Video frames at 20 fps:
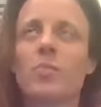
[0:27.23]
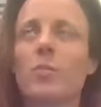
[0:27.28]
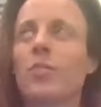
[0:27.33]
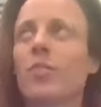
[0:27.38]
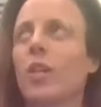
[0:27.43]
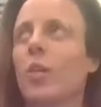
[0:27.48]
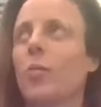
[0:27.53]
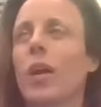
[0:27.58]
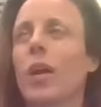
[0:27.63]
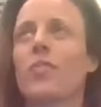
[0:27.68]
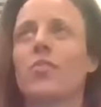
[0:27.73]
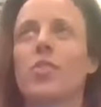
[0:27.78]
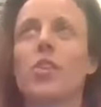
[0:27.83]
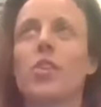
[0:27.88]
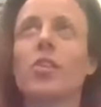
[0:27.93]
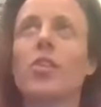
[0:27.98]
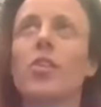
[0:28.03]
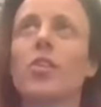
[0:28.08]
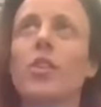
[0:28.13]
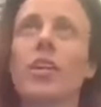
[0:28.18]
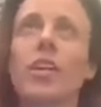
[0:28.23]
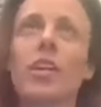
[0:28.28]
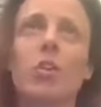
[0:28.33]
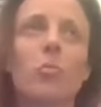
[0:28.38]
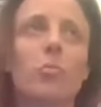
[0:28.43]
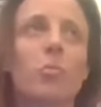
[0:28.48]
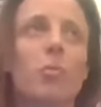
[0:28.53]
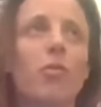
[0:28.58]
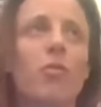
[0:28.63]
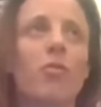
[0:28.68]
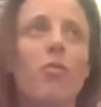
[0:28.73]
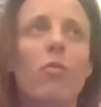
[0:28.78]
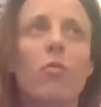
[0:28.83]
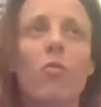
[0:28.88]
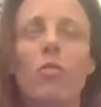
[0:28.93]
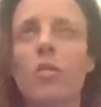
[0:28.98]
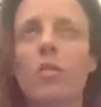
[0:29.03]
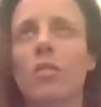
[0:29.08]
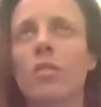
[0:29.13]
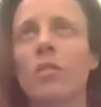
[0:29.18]
We feel like we have to earn it or
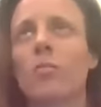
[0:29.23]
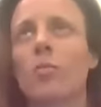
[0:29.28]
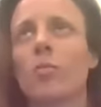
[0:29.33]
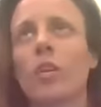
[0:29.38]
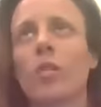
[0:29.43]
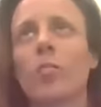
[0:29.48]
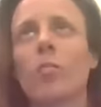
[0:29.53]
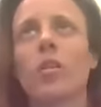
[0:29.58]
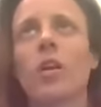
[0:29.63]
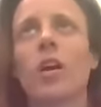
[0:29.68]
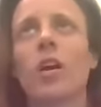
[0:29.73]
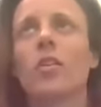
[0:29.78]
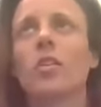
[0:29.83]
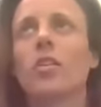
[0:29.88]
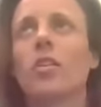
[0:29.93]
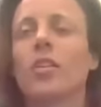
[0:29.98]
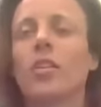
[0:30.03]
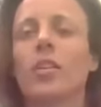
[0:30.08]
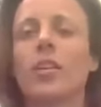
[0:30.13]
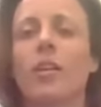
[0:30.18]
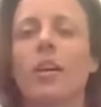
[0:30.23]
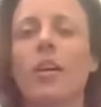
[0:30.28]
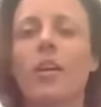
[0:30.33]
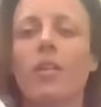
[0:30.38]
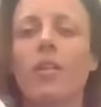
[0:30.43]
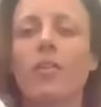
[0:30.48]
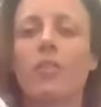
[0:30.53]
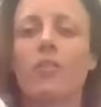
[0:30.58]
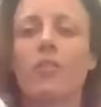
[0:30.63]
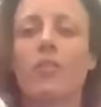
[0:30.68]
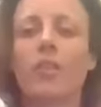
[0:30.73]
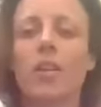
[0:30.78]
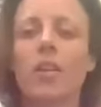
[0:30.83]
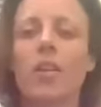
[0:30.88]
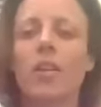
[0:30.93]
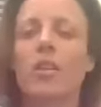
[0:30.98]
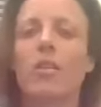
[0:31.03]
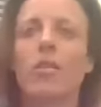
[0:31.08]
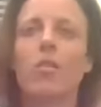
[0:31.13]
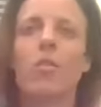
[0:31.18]
perform, or that we're not good enough,
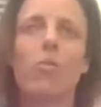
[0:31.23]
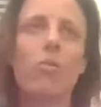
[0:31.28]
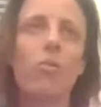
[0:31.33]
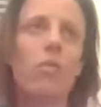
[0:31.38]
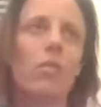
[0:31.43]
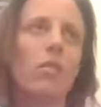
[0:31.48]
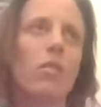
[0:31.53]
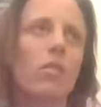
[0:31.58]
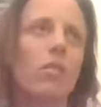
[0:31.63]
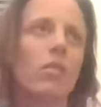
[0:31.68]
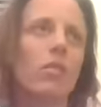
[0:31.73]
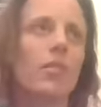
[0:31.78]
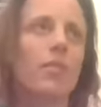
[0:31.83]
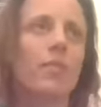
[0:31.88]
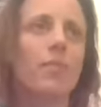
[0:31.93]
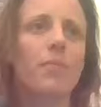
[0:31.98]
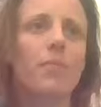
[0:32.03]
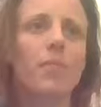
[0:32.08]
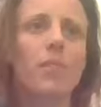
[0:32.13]
or